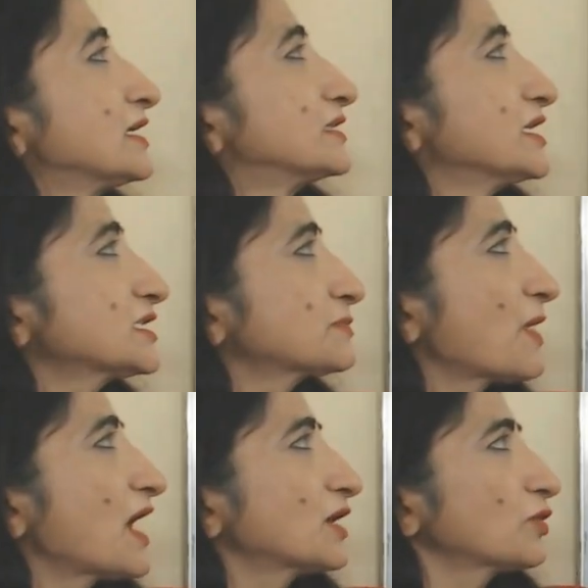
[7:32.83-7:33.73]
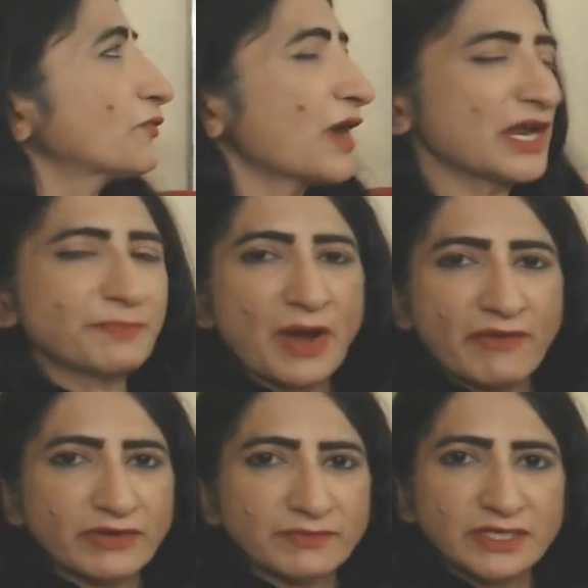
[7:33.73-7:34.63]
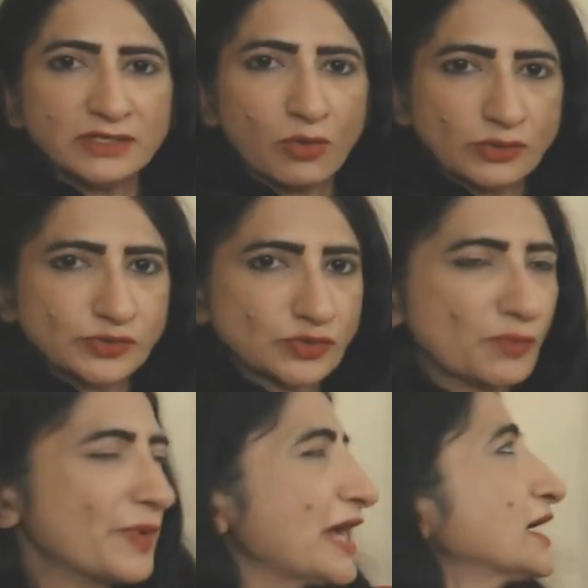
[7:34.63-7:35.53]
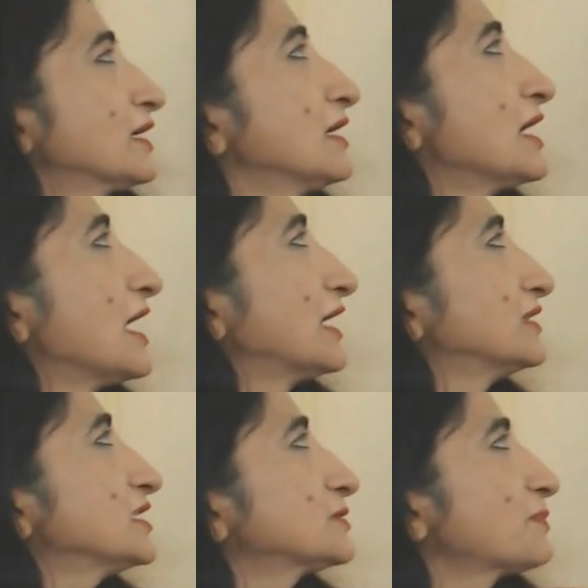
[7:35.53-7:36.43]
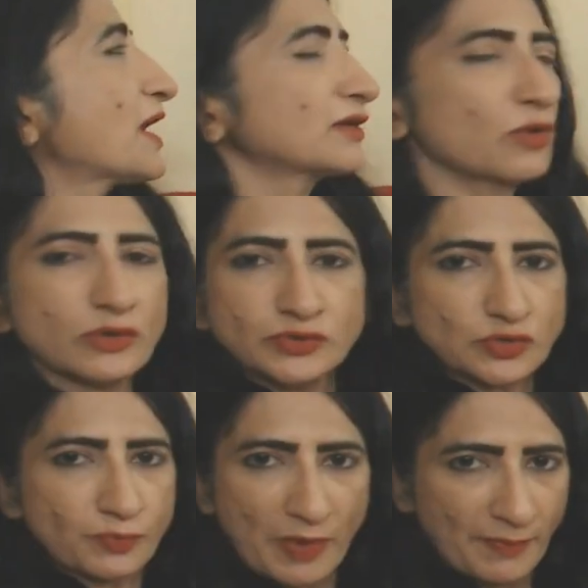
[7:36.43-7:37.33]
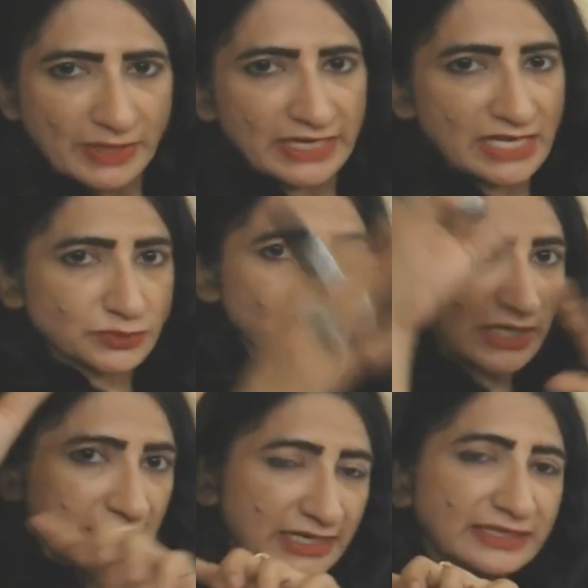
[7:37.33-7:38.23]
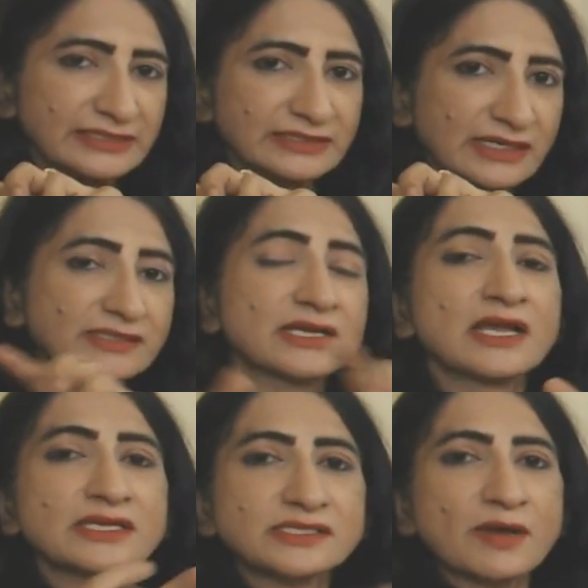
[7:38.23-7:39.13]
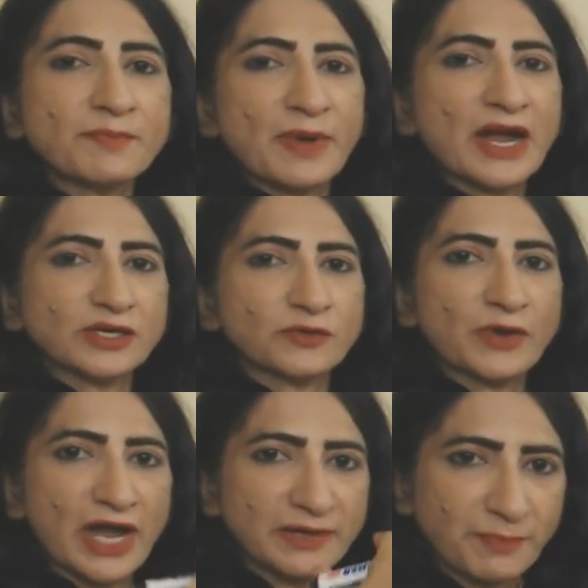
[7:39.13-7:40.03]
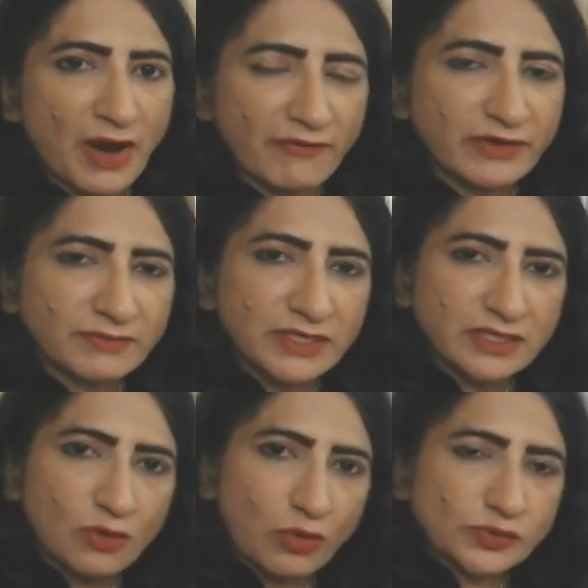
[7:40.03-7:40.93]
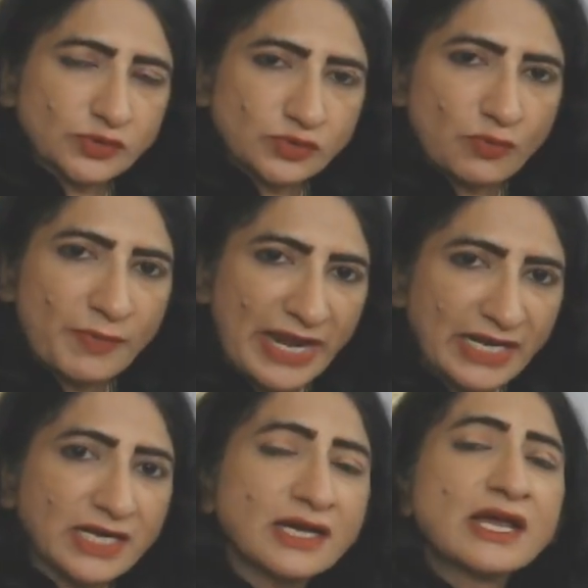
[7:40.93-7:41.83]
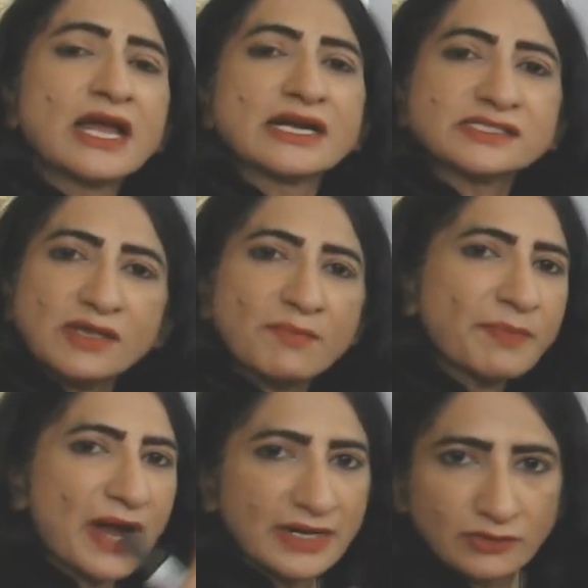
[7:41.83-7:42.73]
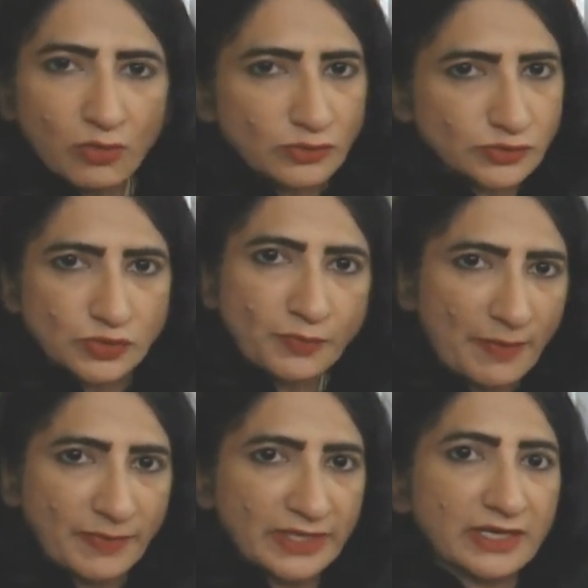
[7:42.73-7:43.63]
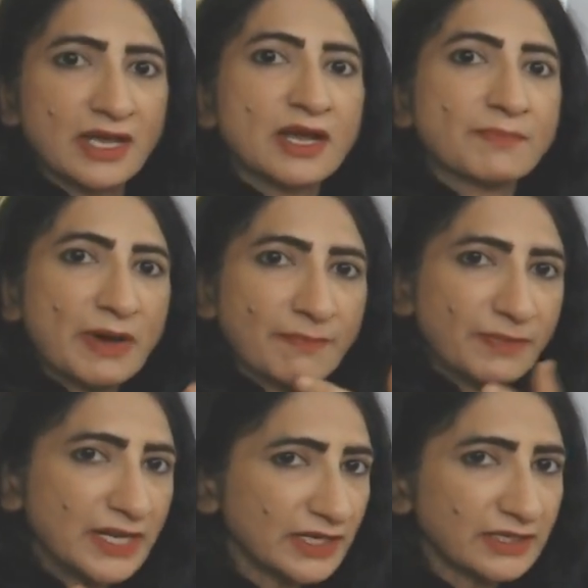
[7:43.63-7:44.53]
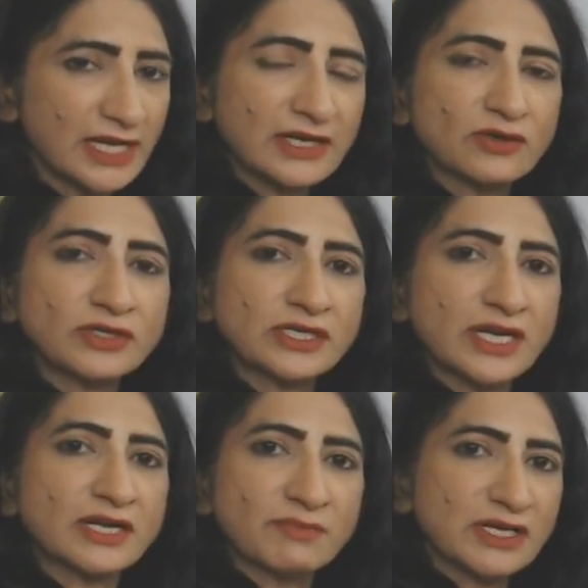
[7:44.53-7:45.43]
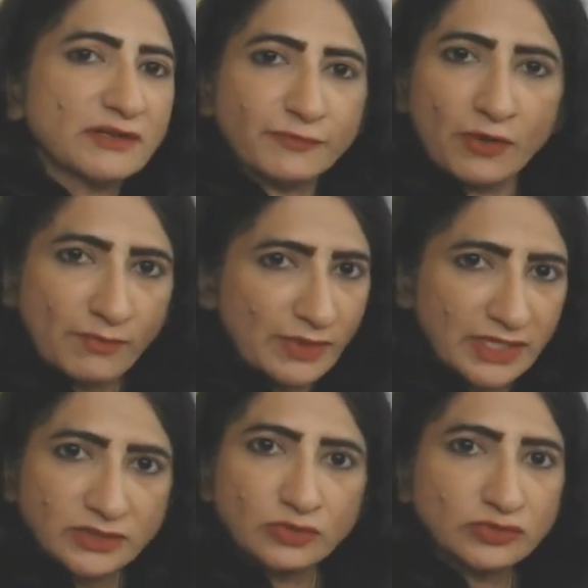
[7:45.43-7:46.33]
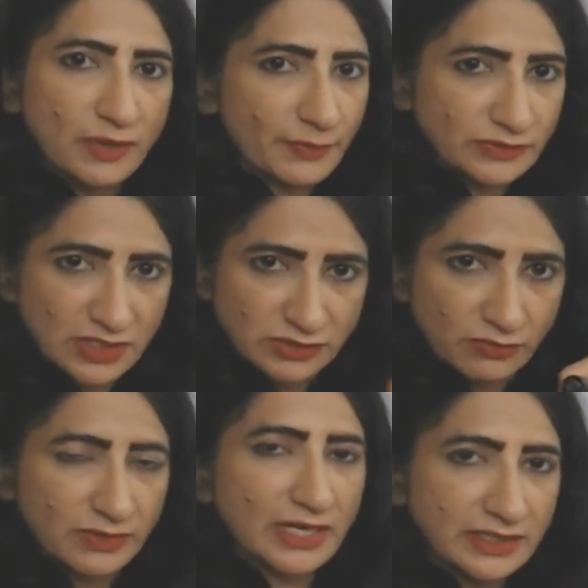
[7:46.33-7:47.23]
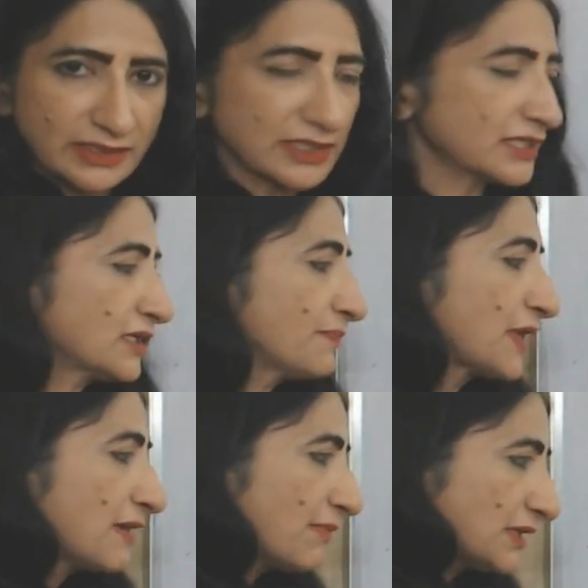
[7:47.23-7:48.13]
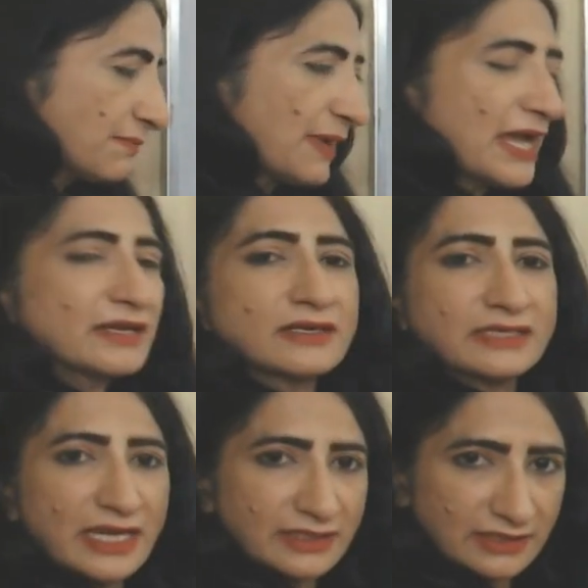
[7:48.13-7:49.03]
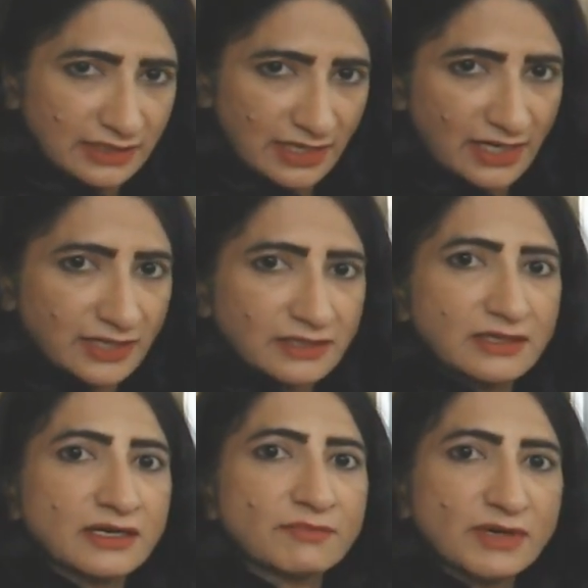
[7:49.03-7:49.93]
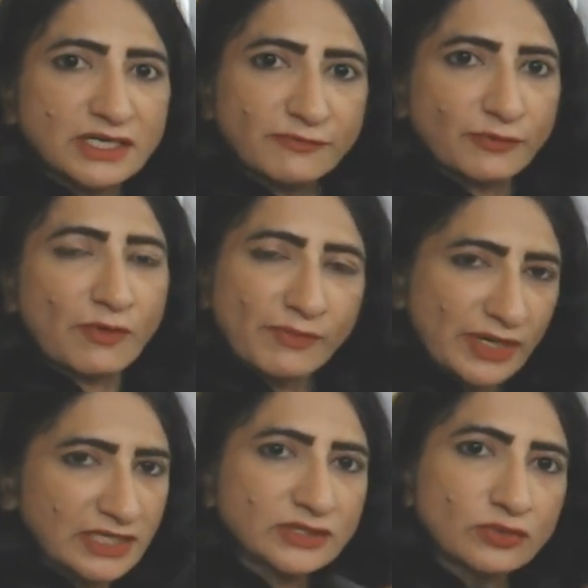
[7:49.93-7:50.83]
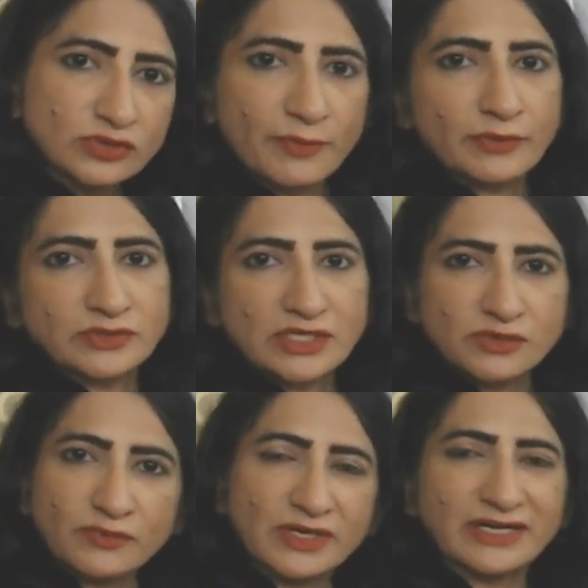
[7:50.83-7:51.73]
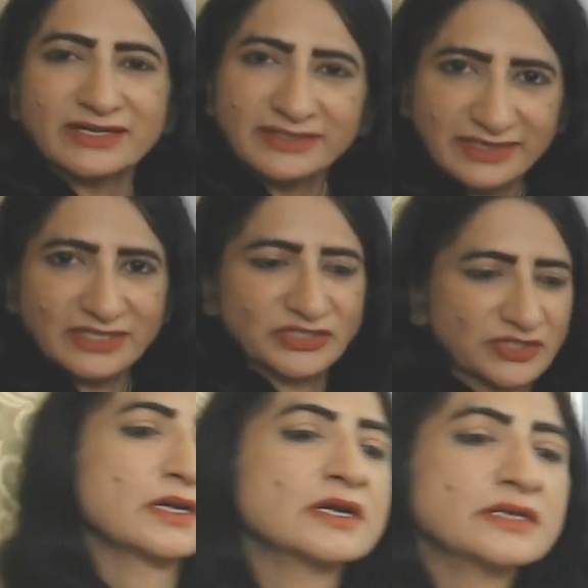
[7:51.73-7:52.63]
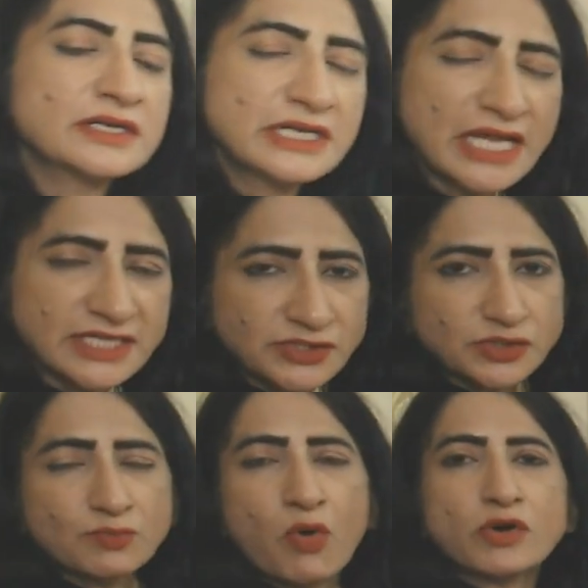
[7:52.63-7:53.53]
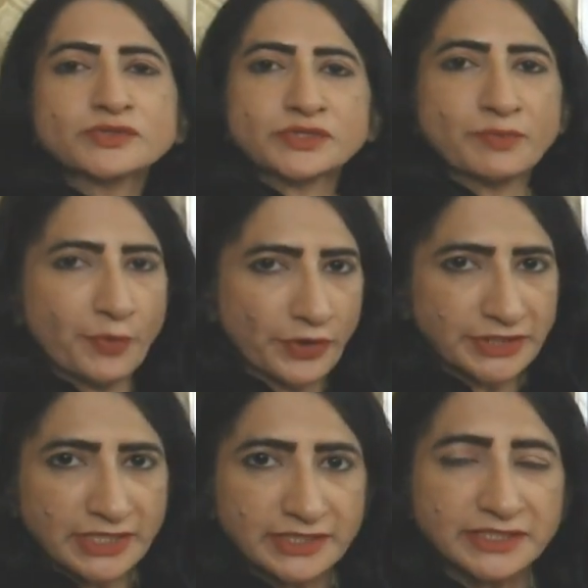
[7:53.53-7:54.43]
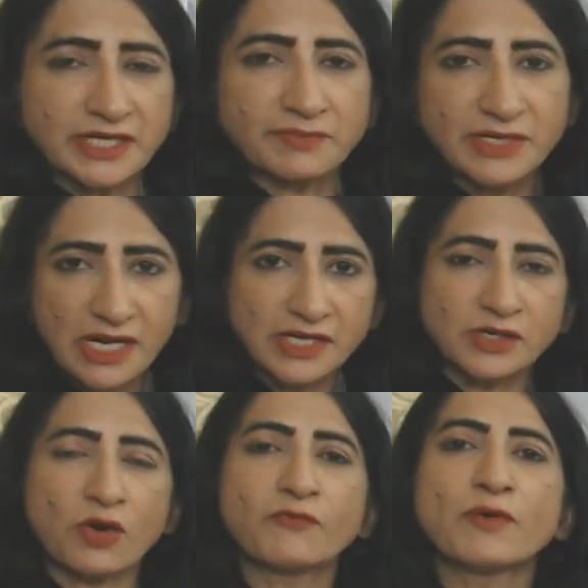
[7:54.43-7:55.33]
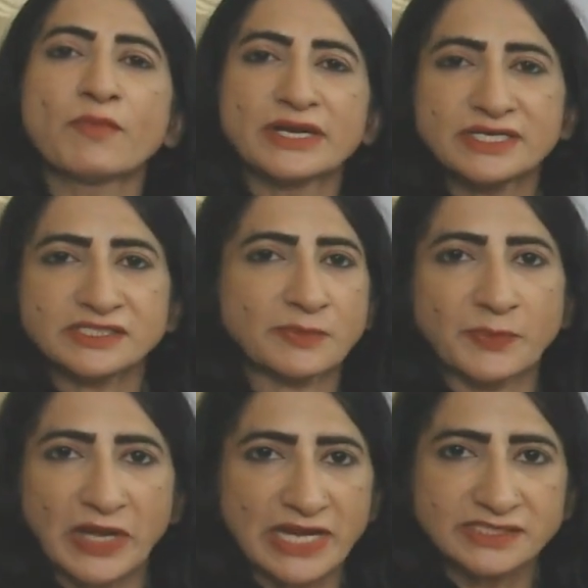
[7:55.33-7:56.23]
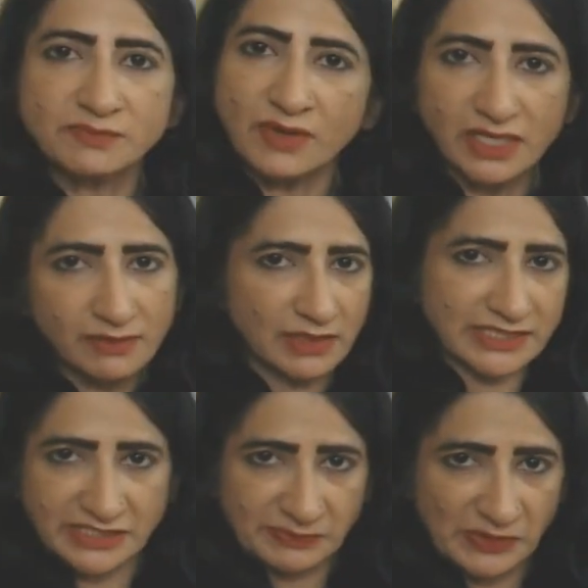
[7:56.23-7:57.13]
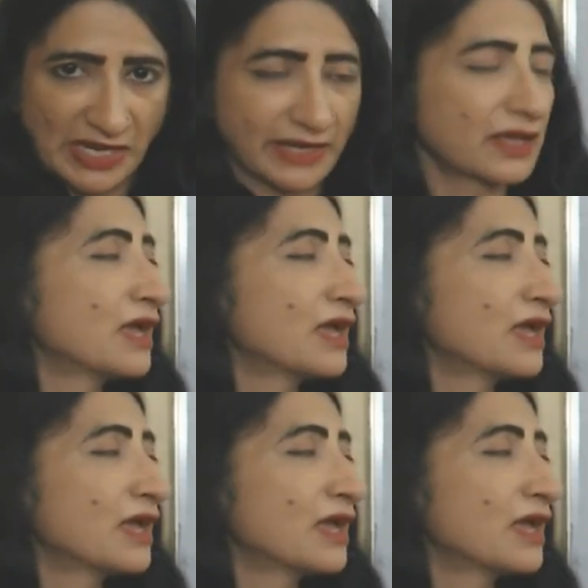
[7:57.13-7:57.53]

This part of high powered money goes to bank and this part goes to public. As we earlier discussed, some part of high powered money goes to bank and some part goes to public. Public cannot create money from money through the process of credit creation, but bank can create money from money through the process of credit creation. Next most important determinant of money supply is money multiplier.